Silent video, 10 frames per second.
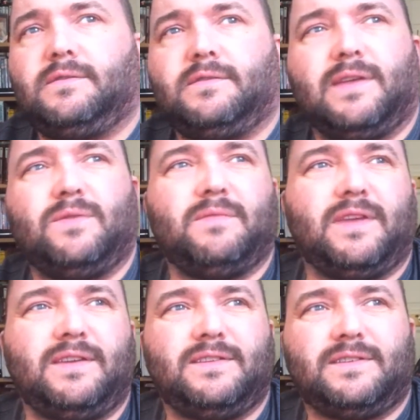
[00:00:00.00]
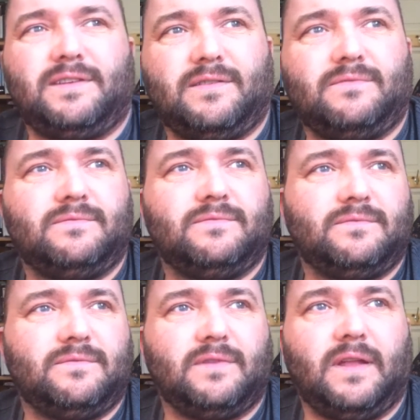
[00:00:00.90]
Thing with me is, you know,
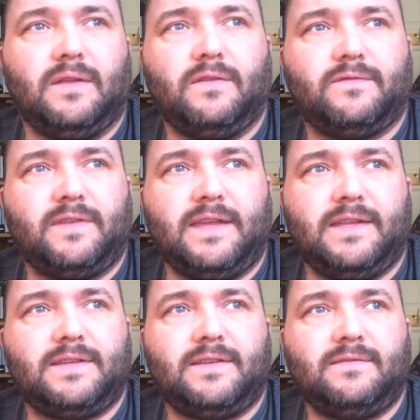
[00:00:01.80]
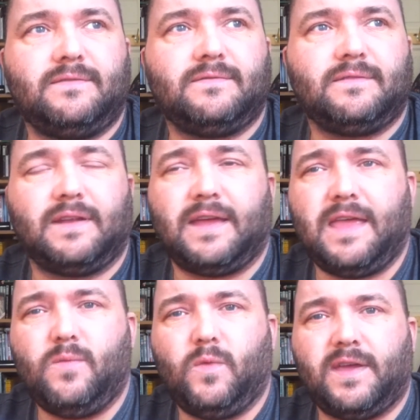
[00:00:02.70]
I love eating and I
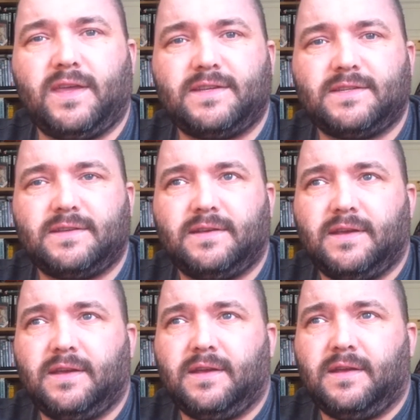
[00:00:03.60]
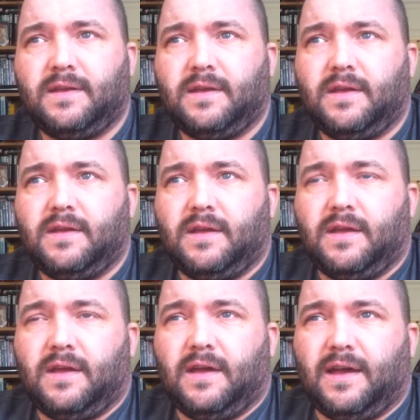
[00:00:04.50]
hate waste.
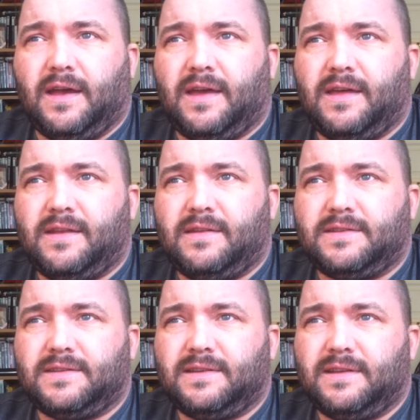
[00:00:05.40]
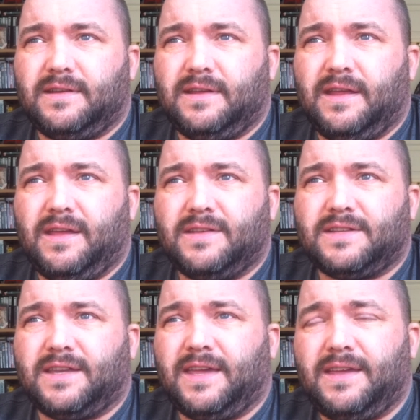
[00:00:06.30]
And as
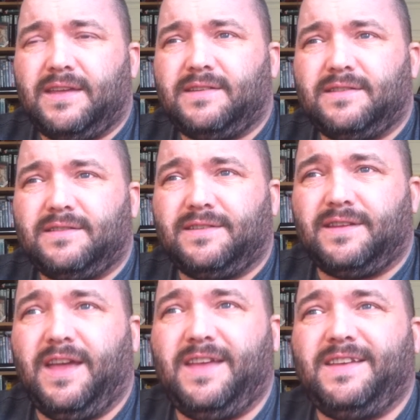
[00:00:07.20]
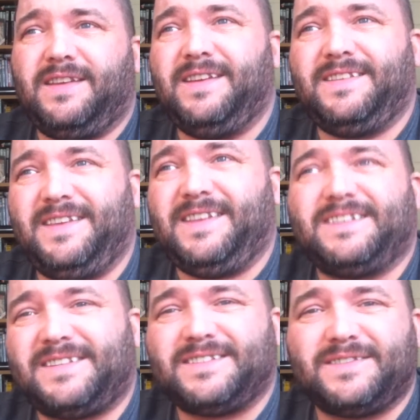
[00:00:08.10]
a kid,
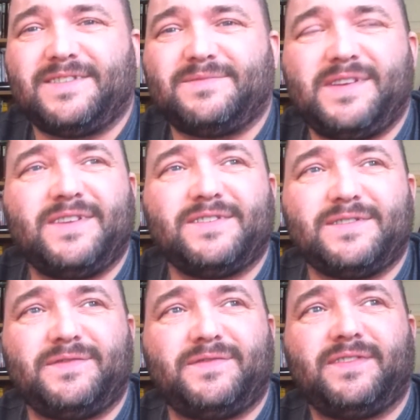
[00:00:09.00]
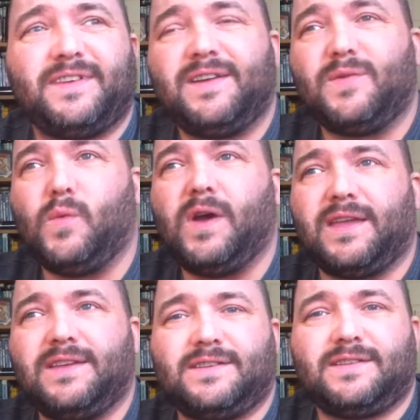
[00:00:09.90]
this isn't just because of
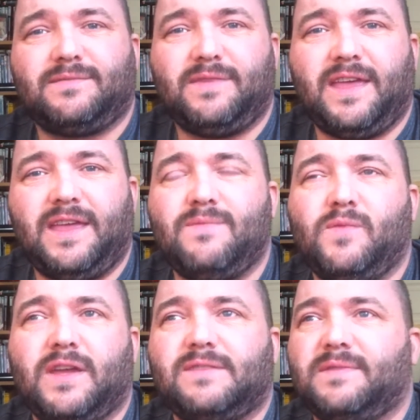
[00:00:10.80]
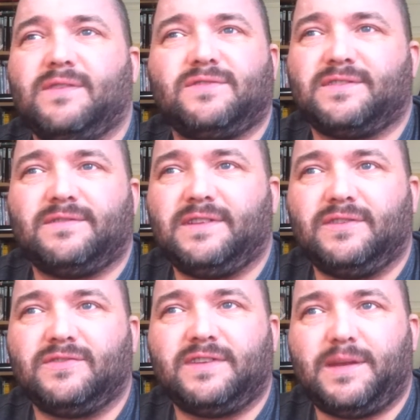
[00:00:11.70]
waste, me hating waste, but I was just a
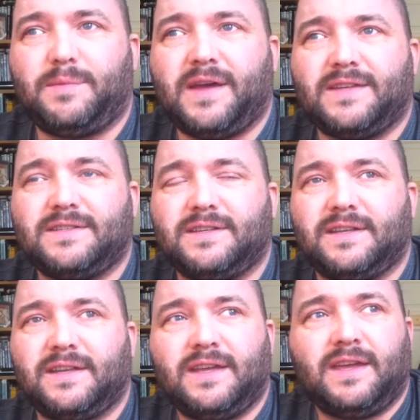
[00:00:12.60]
little greedy bastard.